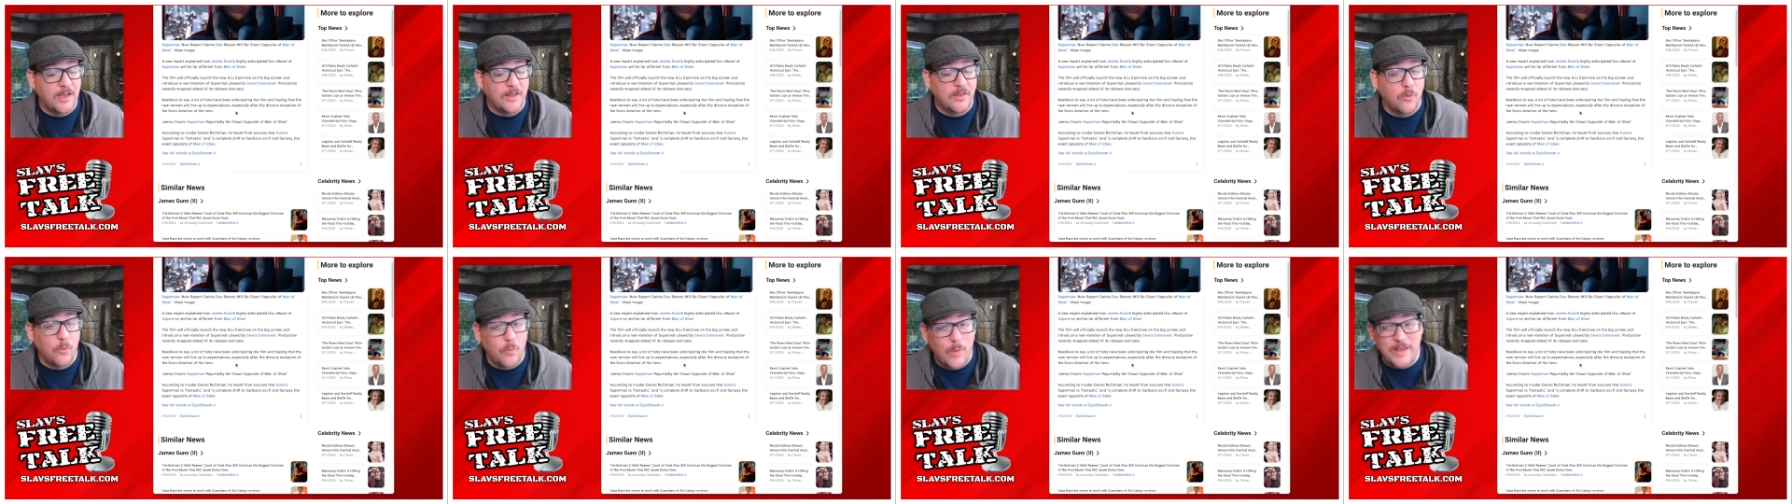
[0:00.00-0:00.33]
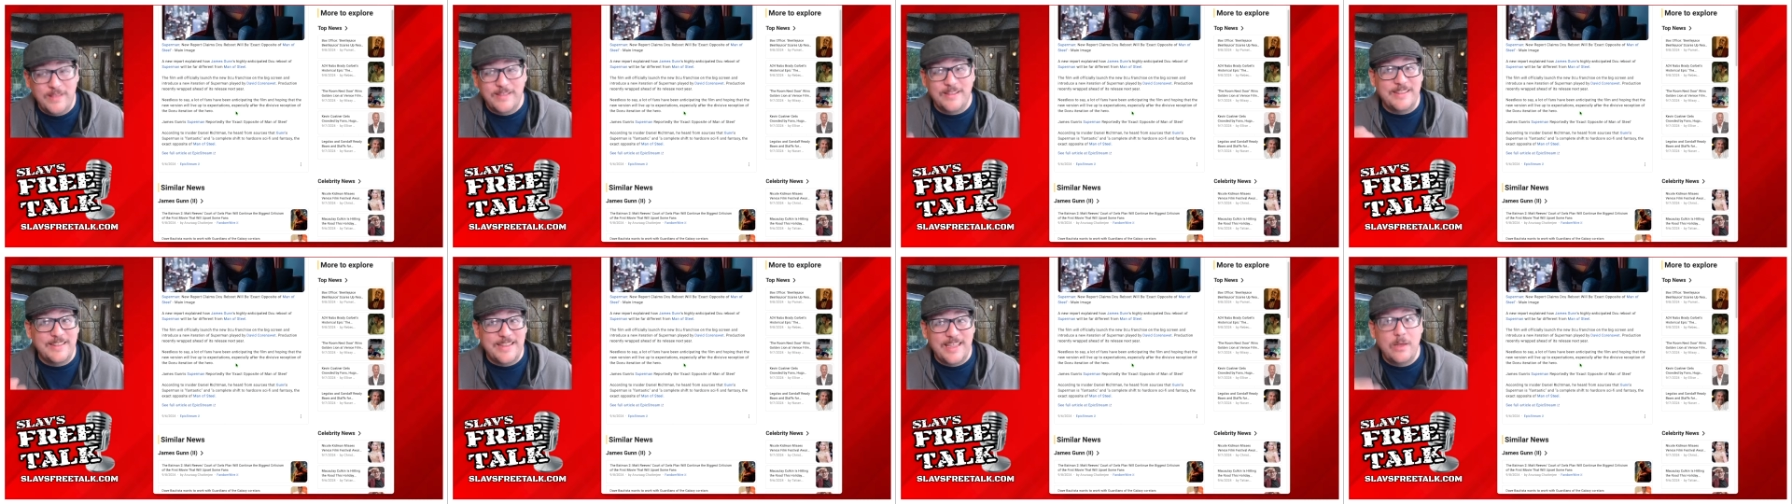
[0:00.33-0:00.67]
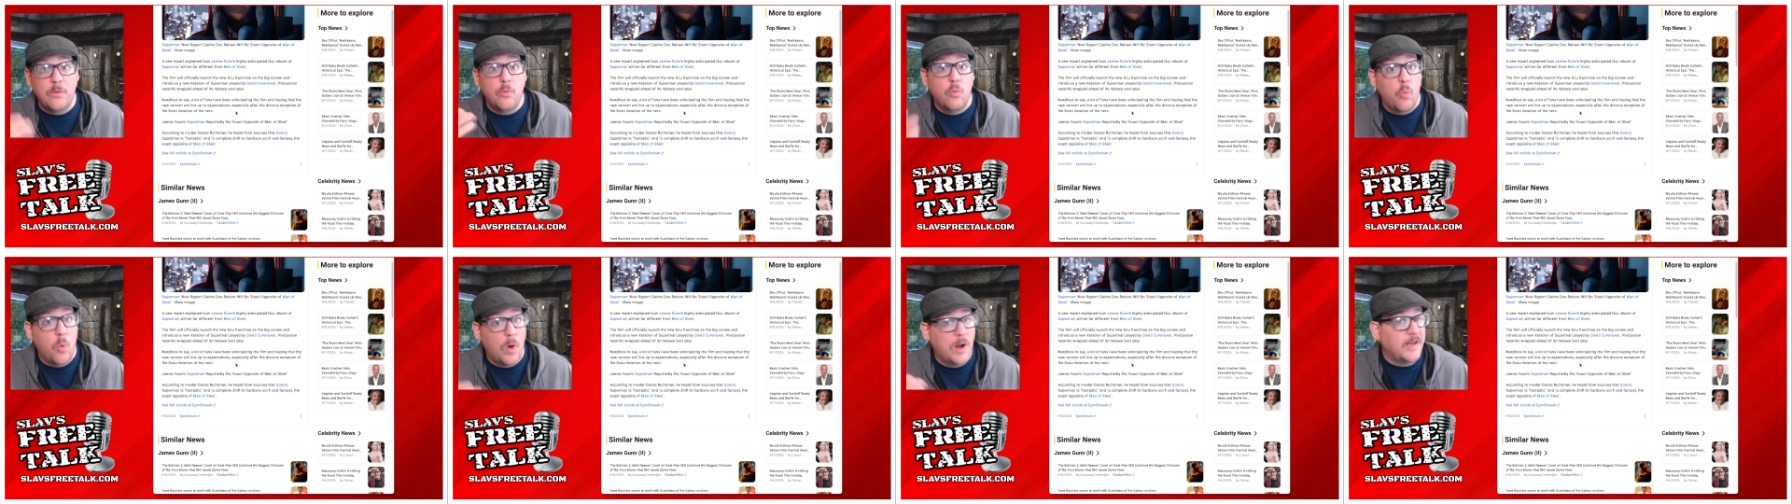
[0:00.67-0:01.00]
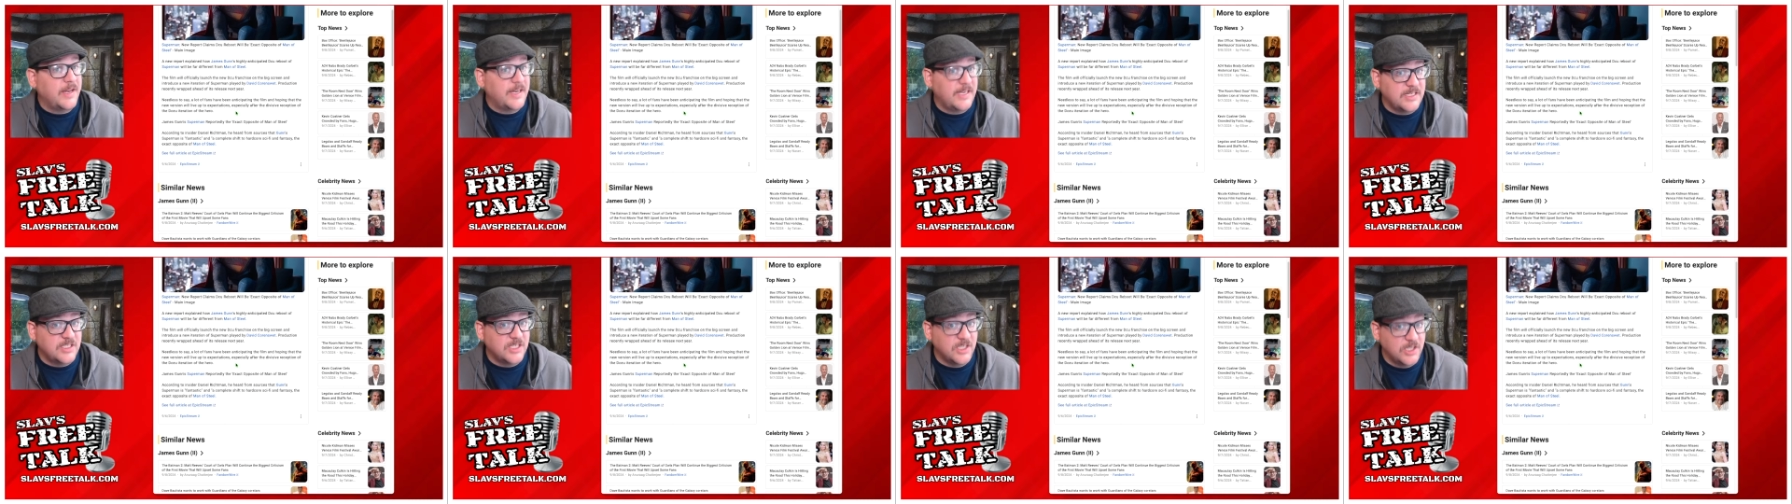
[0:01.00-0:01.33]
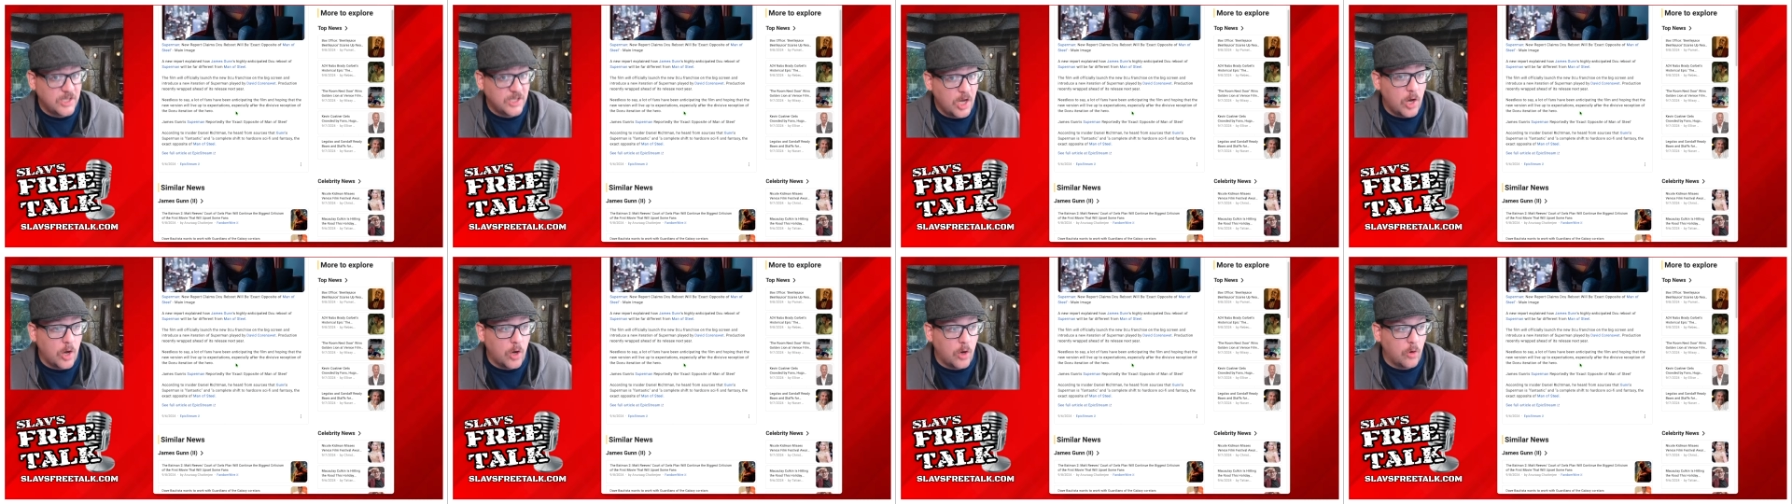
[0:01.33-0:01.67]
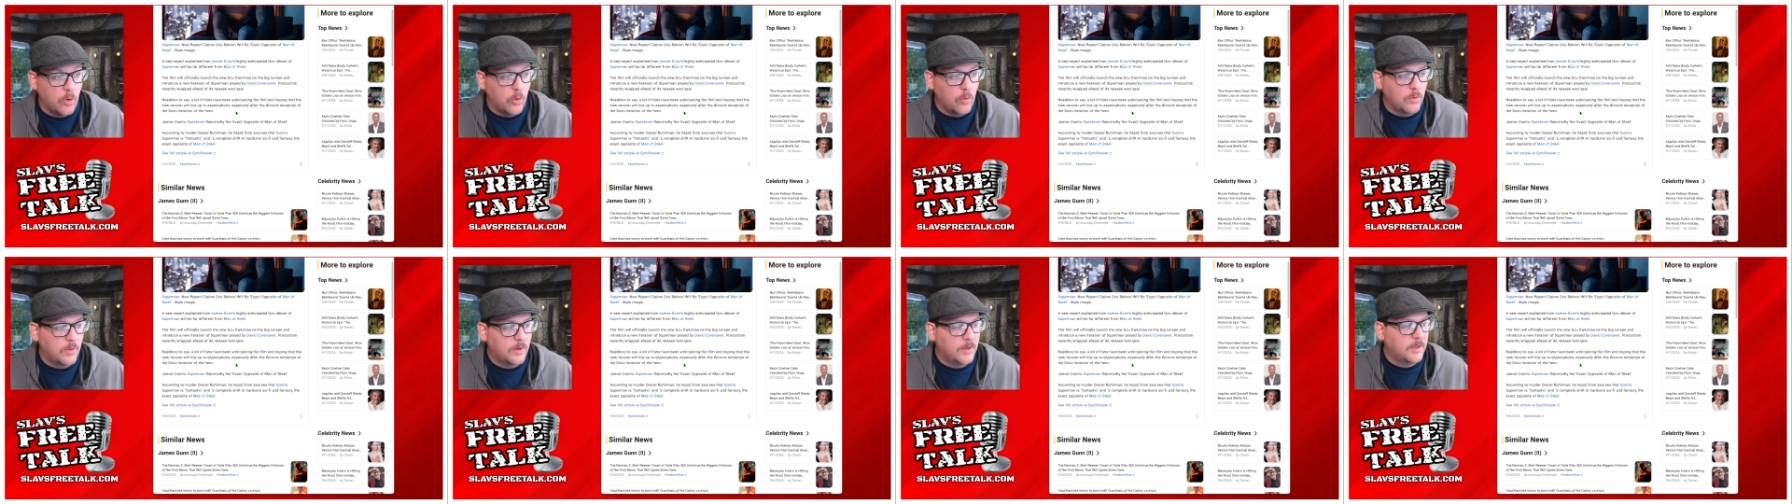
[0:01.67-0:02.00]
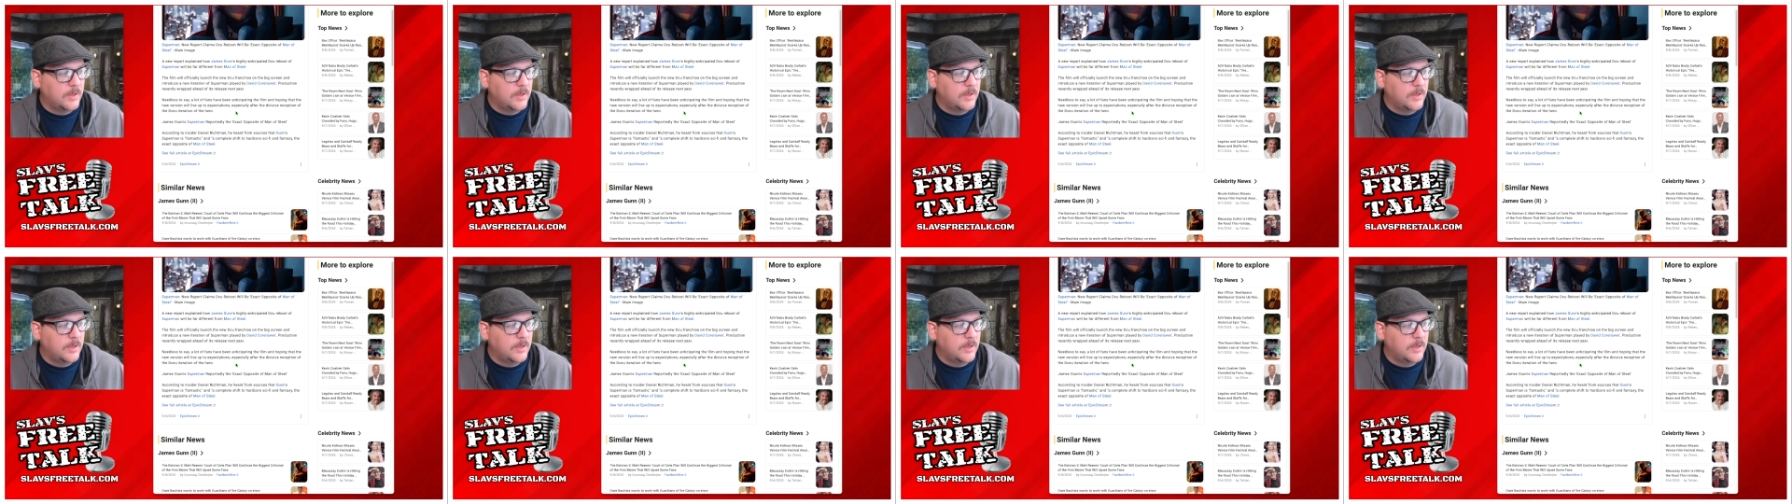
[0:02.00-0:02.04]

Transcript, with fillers: the way that they wanted it to go.